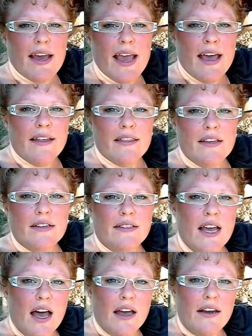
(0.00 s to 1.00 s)
and
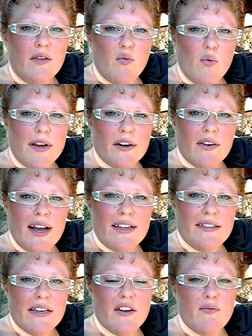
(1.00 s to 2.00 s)
this kind of
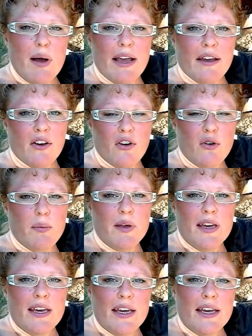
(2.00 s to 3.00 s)
winterizing of my coop
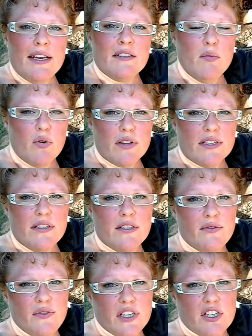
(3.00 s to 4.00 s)
is more than
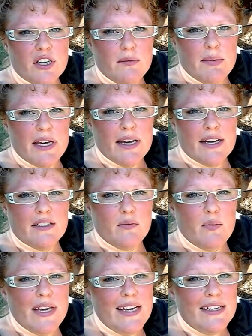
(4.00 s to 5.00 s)
sufficient because
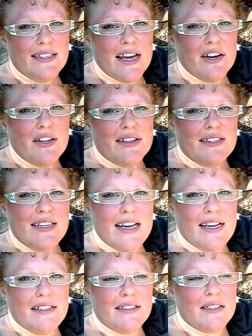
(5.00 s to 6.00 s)
we get down in the
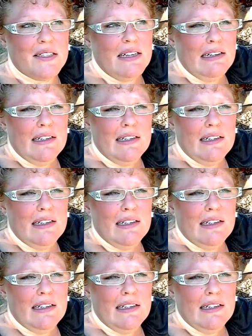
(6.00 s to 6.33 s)
teens